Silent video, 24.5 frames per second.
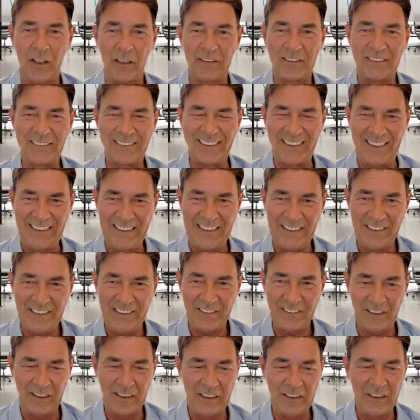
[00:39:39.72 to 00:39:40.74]
date
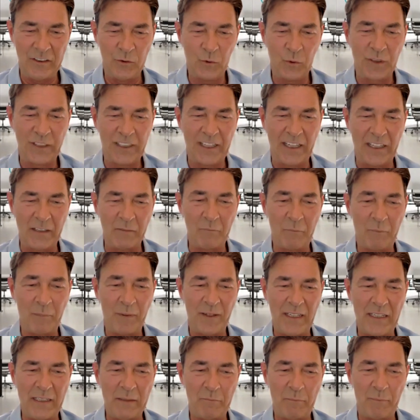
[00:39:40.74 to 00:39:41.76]
you can
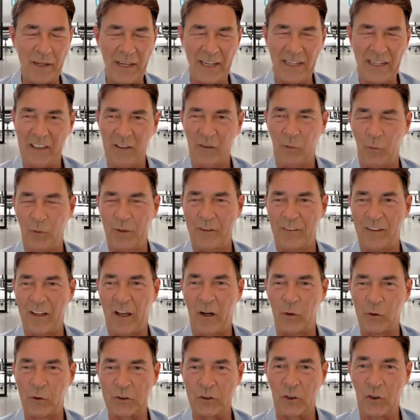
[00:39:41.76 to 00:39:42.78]
pay back
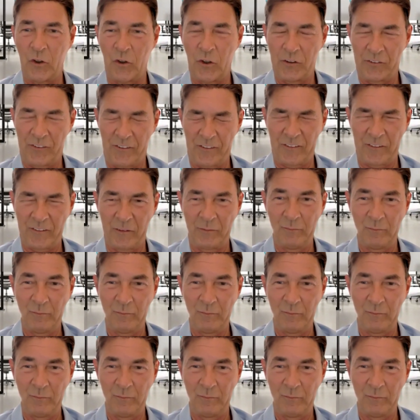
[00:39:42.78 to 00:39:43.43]
without cost.